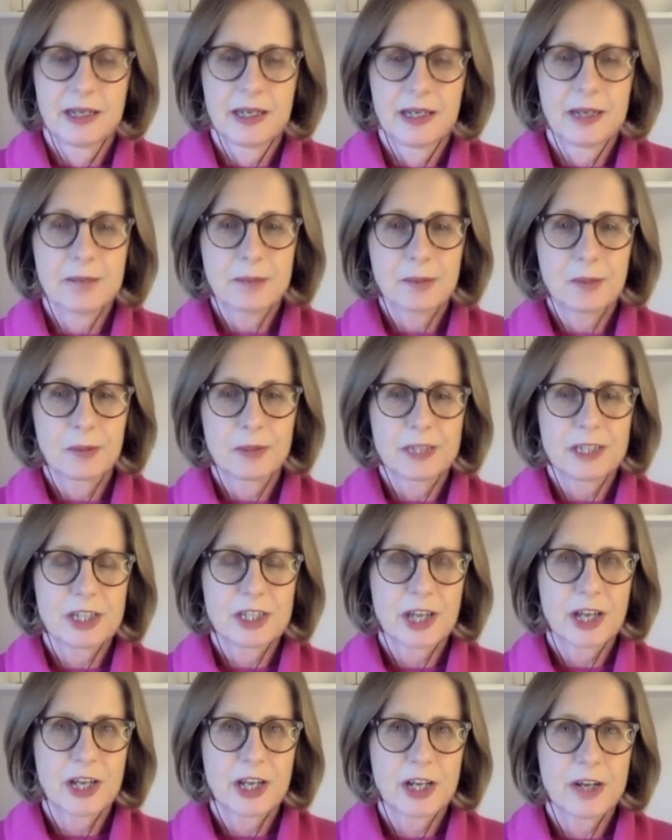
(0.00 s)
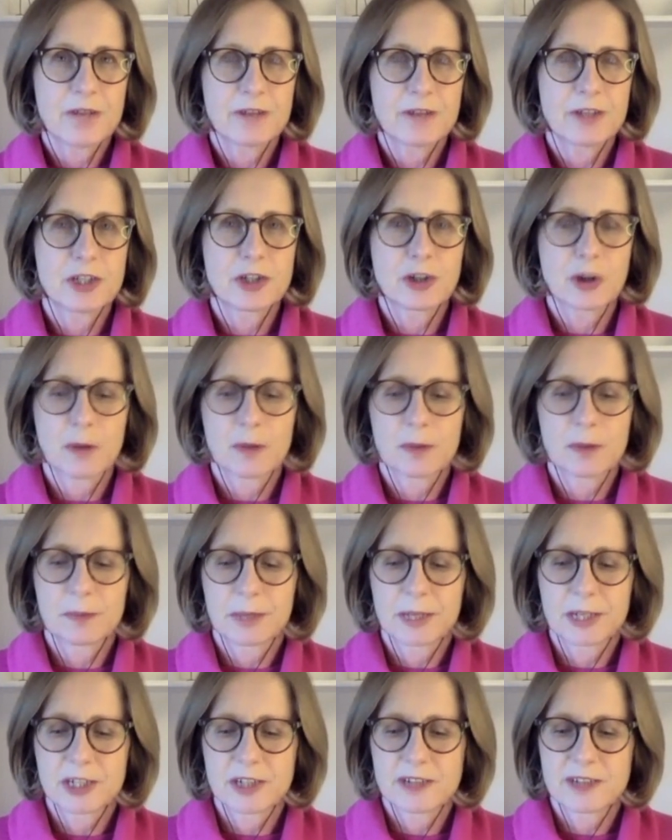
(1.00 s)
employee turnover drop
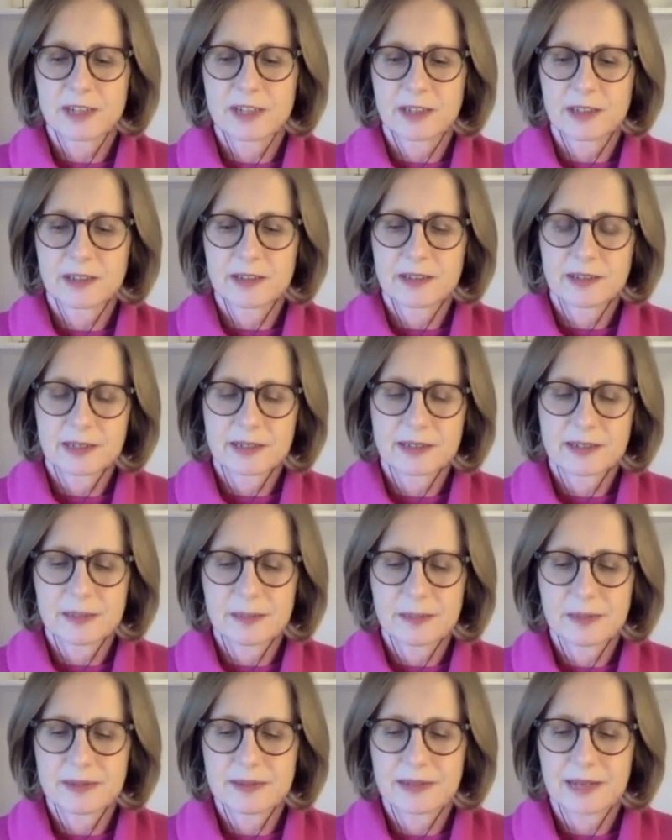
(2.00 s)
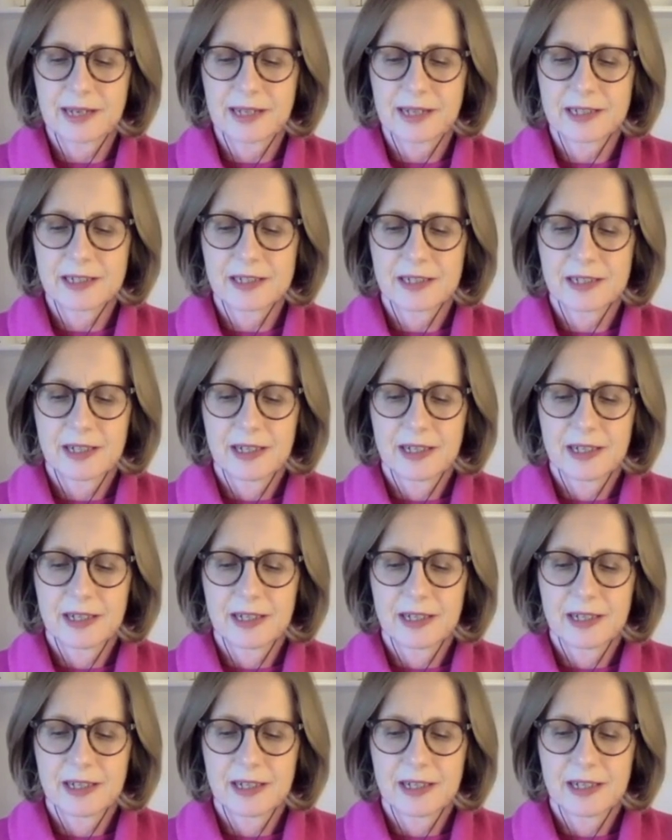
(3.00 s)
by just under 60%,